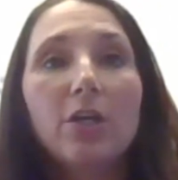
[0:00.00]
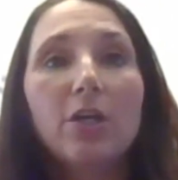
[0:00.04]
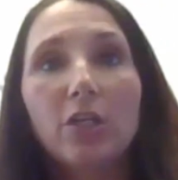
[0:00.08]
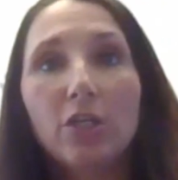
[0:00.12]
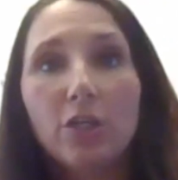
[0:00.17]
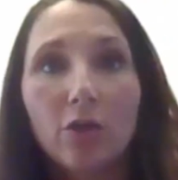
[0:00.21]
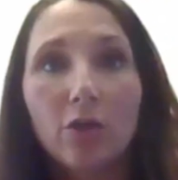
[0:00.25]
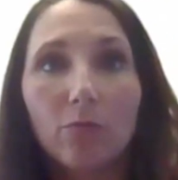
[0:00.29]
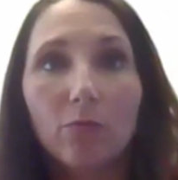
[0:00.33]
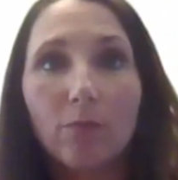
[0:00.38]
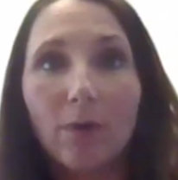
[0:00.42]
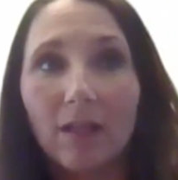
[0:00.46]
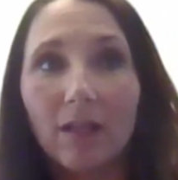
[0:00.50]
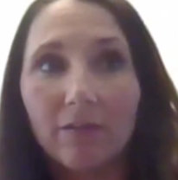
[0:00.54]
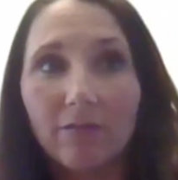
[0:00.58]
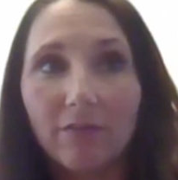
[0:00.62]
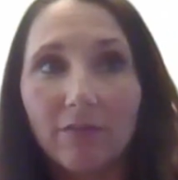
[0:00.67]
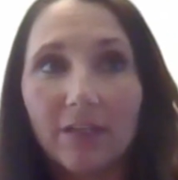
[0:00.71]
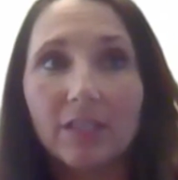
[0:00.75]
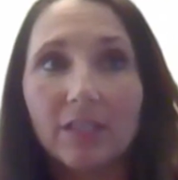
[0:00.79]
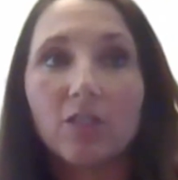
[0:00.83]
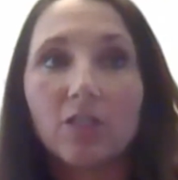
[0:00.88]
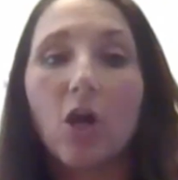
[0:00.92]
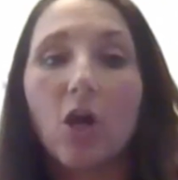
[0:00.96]

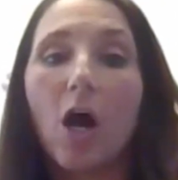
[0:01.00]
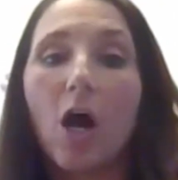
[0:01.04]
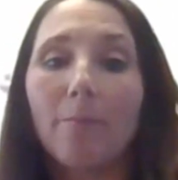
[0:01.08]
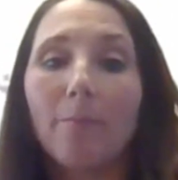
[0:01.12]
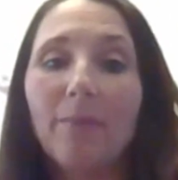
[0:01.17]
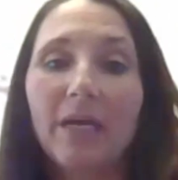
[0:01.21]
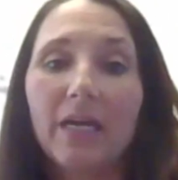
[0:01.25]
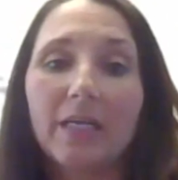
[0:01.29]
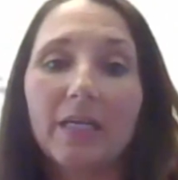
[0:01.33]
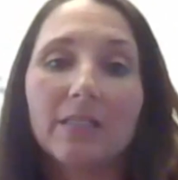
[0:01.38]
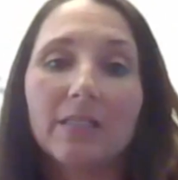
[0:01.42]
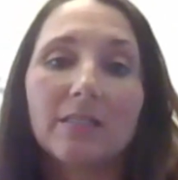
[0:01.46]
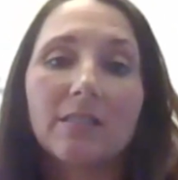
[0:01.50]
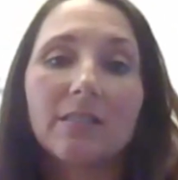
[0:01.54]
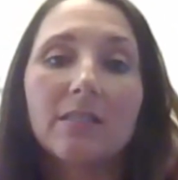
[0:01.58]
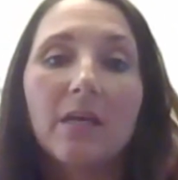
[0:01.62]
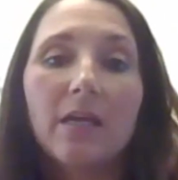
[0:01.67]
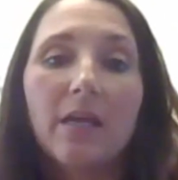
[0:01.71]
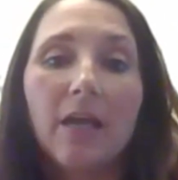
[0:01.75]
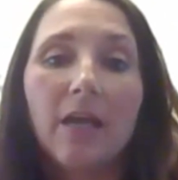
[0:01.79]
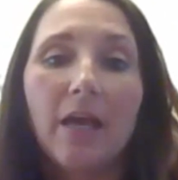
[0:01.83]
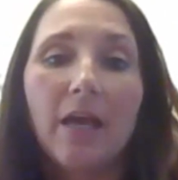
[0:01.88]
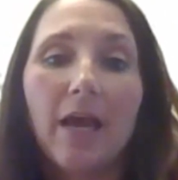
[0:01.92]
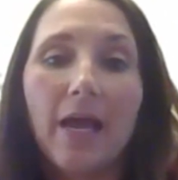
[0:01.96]
relevant topics
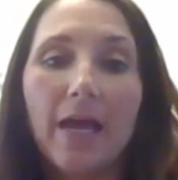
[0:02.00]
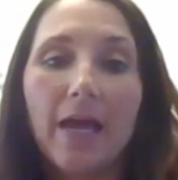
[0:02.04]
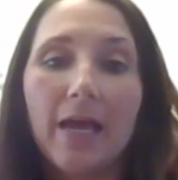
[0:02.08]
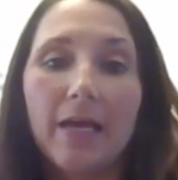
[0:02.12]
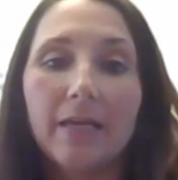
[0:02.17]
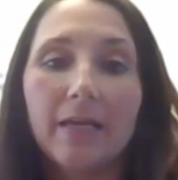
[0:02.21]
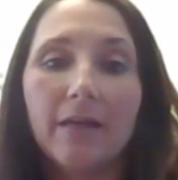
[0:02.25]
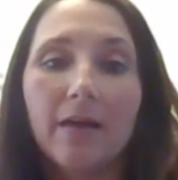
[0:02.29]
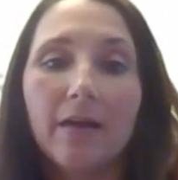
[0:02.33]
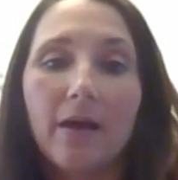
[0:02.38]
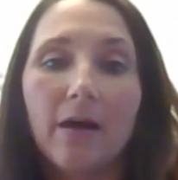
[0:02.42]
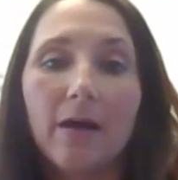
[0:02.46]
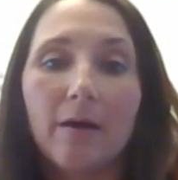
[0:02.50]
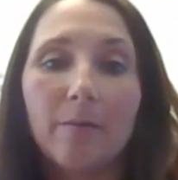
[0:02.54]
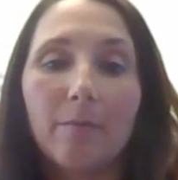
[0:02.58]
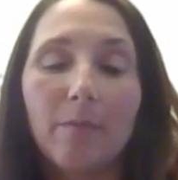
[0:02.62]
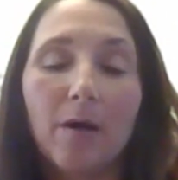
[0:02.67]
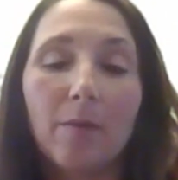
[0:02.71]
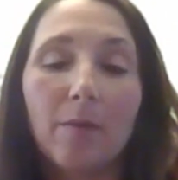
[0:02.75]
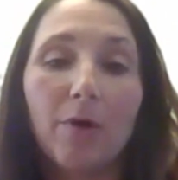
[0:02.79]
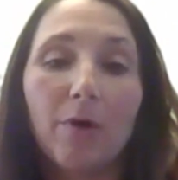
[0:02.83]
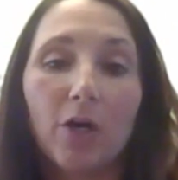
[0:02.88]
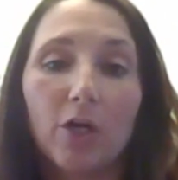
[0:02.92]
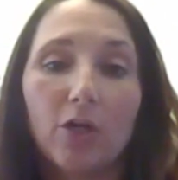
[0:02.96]
and
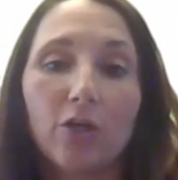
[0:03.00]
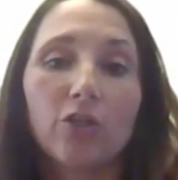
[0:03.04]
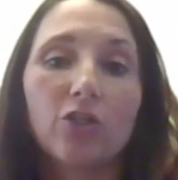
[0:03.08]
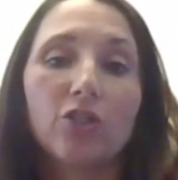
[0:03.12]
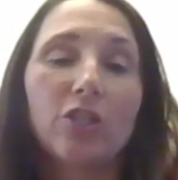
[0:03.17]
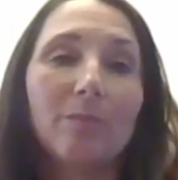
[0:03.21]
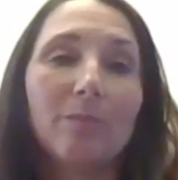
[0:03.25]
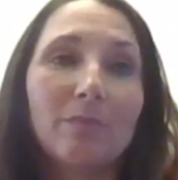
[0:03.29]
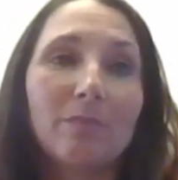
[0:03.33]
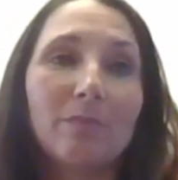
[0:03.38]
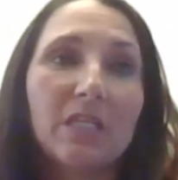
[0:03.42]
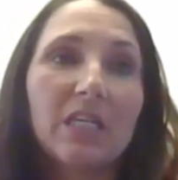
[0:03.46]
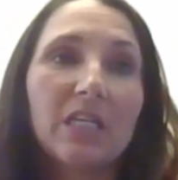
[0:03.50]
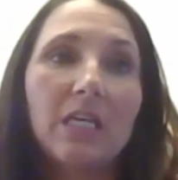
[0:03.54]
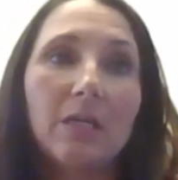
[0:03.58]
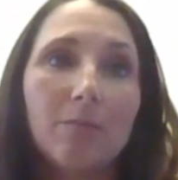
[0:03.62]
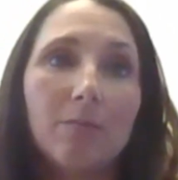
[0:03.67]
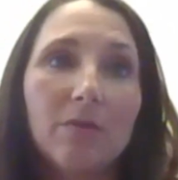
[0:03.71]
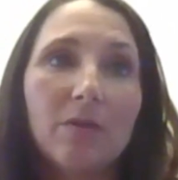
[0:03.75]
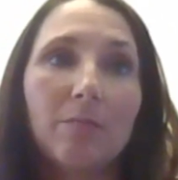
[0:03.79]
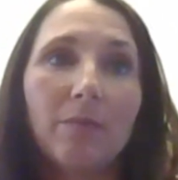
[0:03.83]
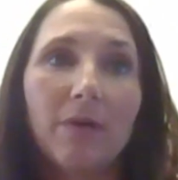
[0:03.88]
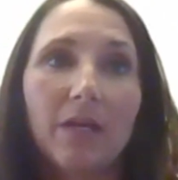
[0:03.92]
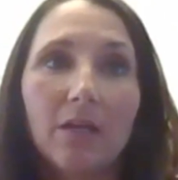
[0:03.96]
a partnership to
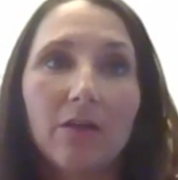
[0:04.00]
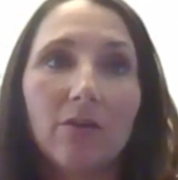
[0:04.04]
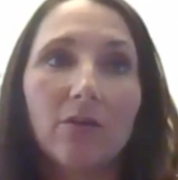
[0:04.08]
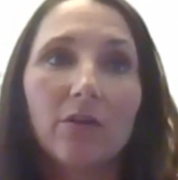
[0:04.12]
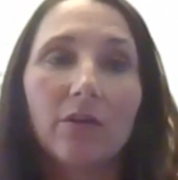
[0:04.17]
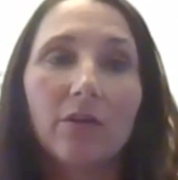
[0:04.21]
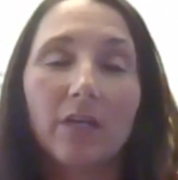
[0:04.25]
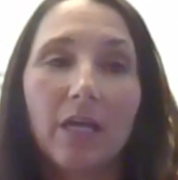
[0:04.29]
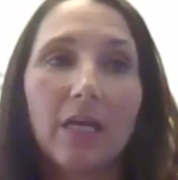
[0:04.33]
keep the panel